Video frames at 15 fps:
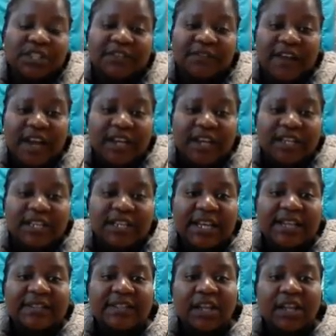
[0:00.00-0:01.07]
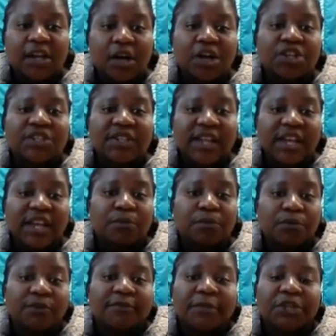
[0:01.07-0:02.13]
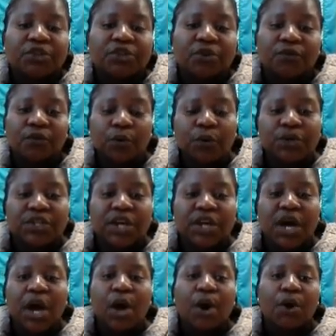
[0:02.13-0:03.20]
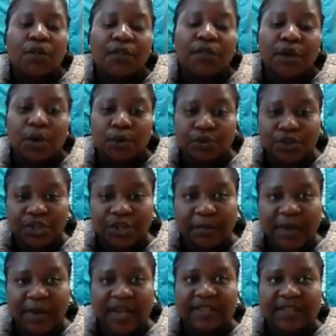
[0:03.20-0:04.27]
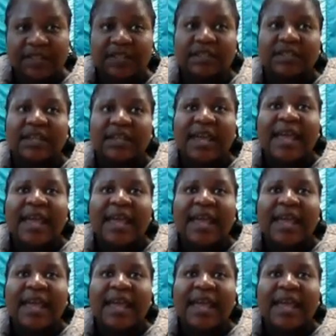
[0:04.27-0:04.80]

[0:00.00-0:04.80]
define it as the large-scale movement of water on the ocean basin.